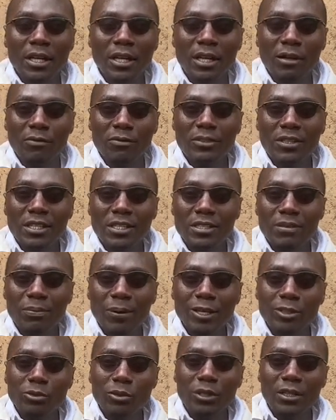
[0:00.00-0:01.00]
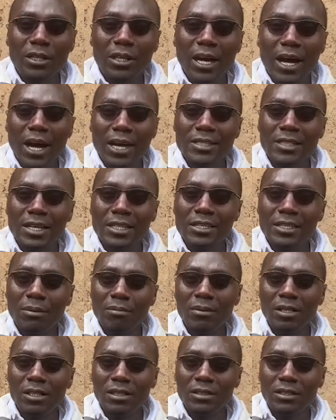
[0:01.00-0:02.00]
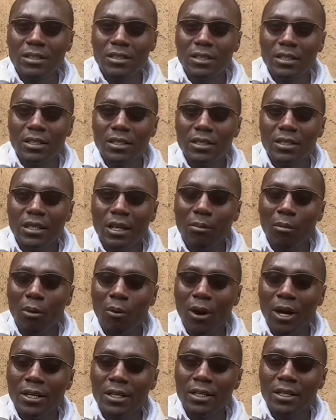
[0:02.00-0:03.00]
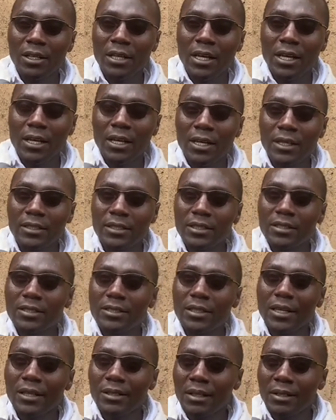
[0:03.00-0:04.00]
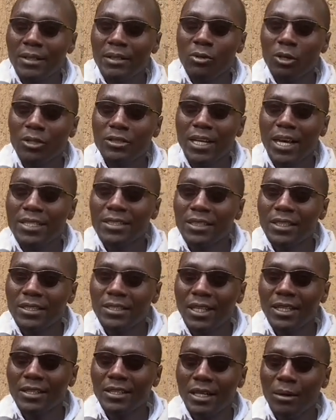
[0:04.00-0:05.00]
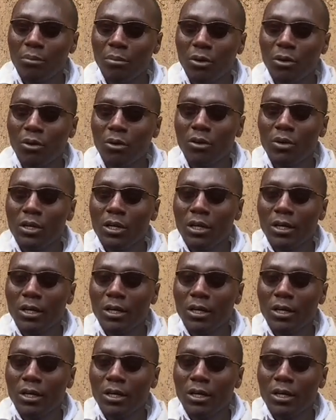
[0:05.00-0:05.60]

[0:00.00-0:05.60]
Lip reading: If this person has a disability, number one, it is the doctor has written temporal.